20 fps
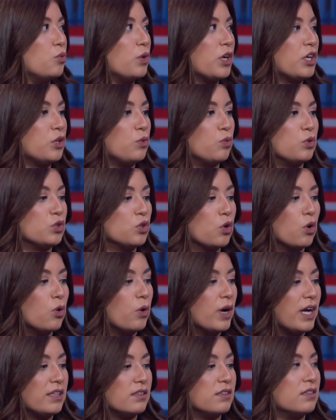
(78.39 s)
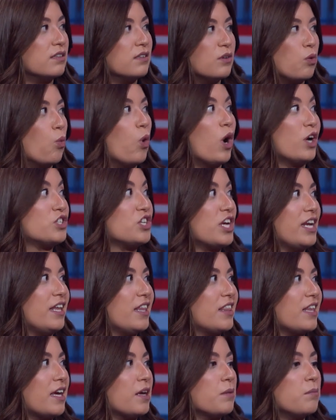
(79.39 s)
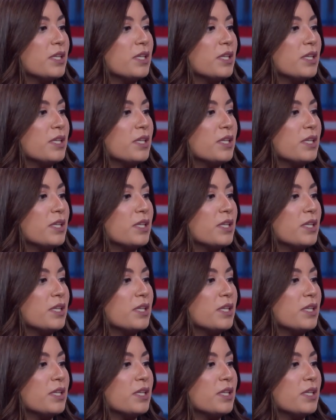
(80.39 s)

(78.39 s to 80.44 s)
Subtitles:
where you would go and watch anything.